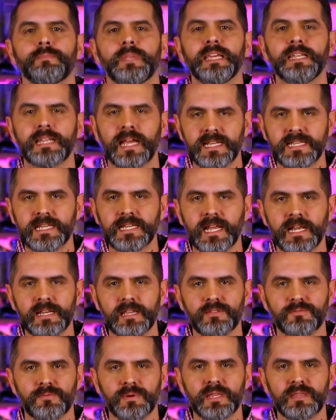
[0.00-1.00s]
In
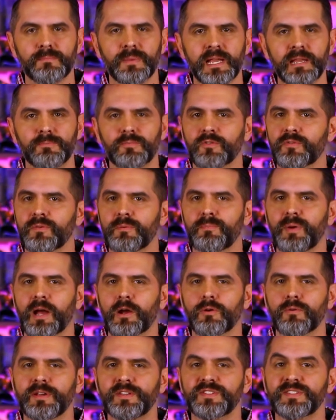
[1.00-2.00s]
1993, the Mighty Morphin
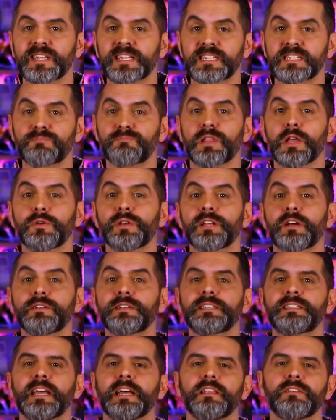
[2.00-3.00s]
Power Rangers exploded
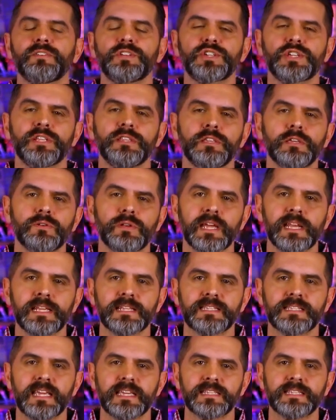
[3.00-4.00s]
onto television in the
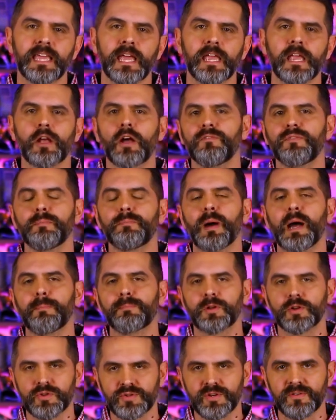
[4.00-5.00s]
United States, kicking off a
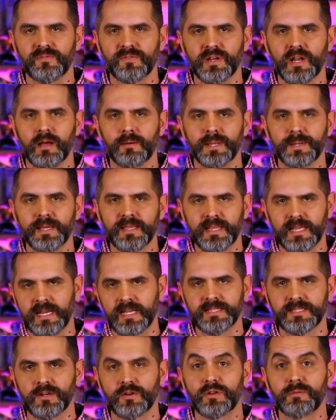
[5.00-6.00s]
pop culture phenomenon that
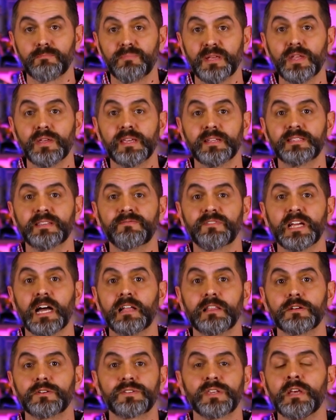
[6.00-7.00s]
has earned billions of
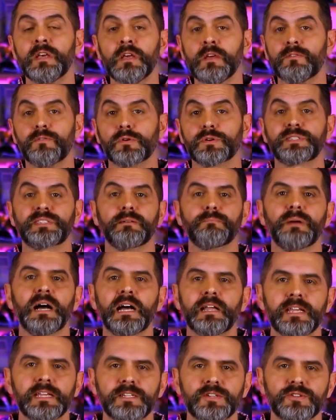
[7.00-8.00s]
dollars for
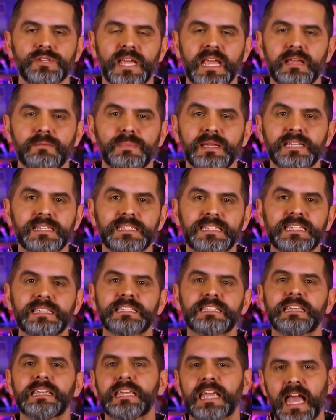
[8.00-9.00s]
Saban Entertainment,
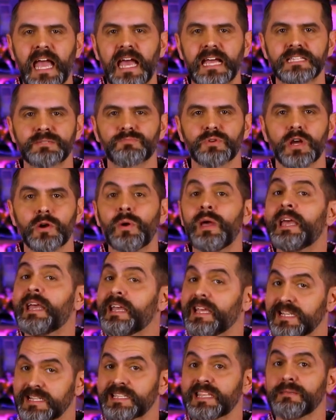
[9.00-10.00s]
Disney, Hasbro.
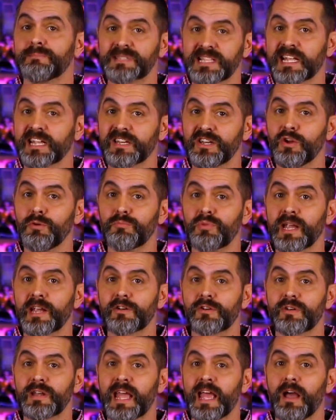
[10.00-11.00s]
It seems like a
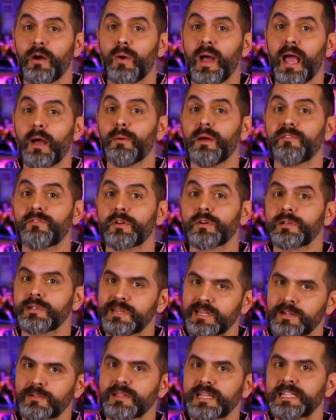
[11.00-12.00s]
no-brainer now. However,
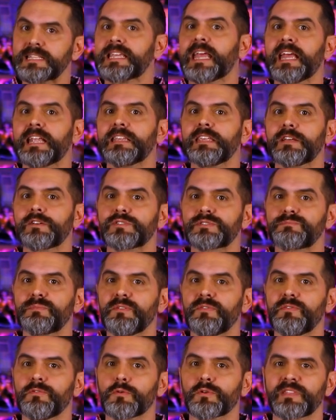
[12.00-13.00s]
nearly 10 years
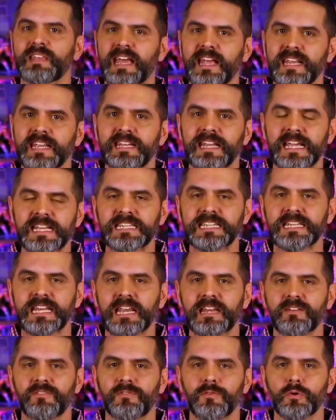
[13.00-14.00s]
before that, in
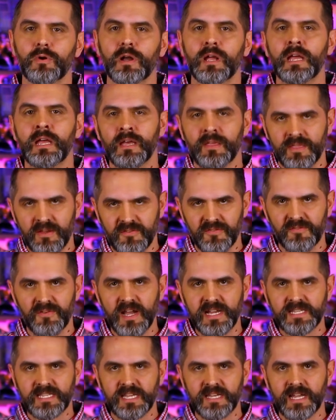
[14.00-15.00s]
1984, the
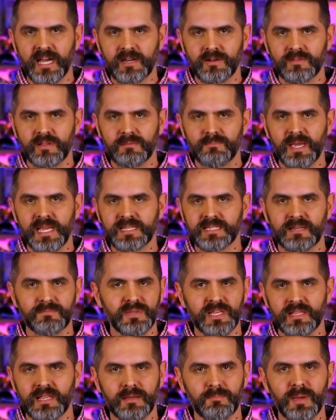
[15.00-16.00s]
fight to not only make
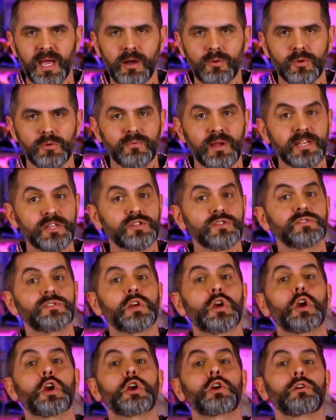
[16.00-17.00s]
something like Power Rangers
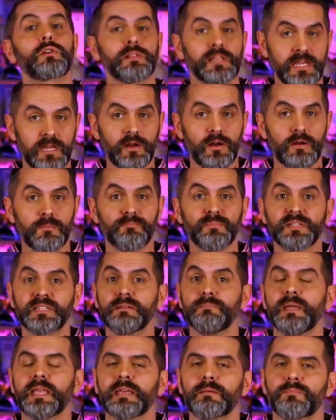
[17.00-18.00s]
earlier, but
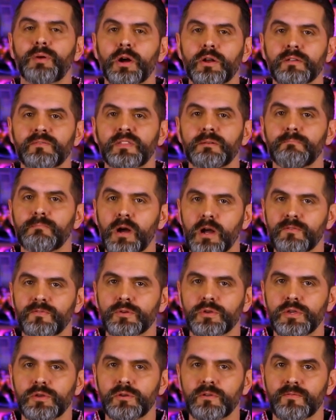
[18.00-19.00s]
to make it part of the
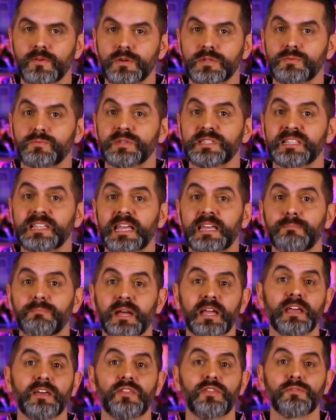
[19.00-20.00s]
Marvel Universe was led
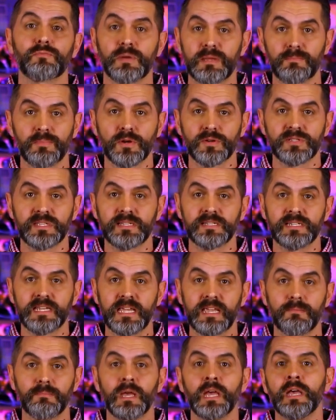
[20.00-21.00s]
by a three-person
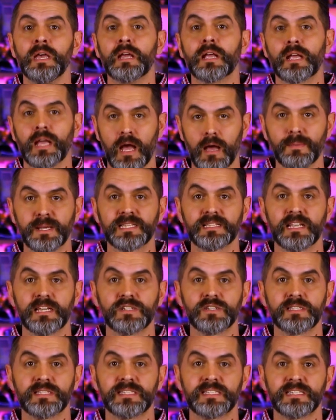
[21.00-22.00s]
team. Comics
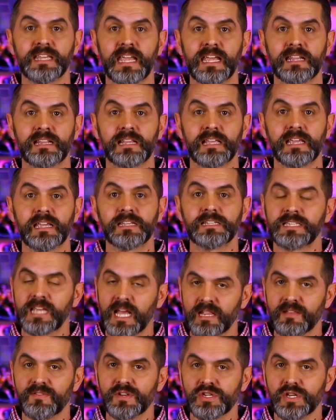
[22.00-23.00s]
legend Stan Lee,
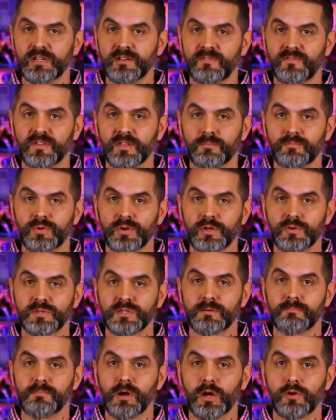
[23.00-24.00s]
television and film
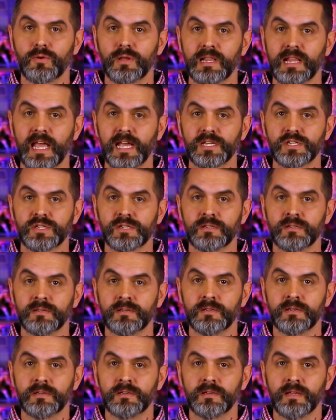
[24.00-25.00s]
producer Margaret Loesch,
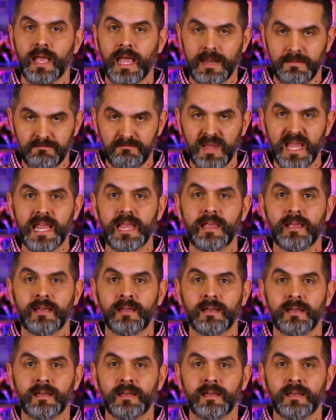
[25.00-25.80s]
and me.